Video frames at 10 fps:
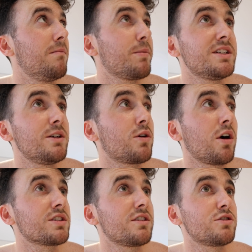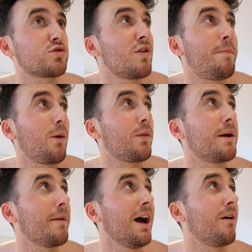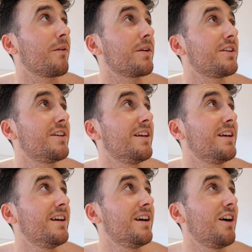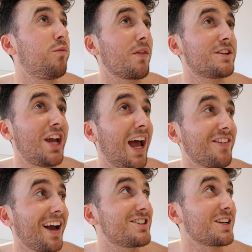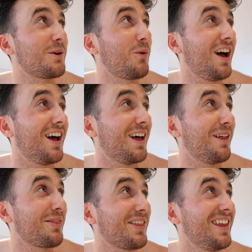because it will cost triple the amount of what the chair's actually worth.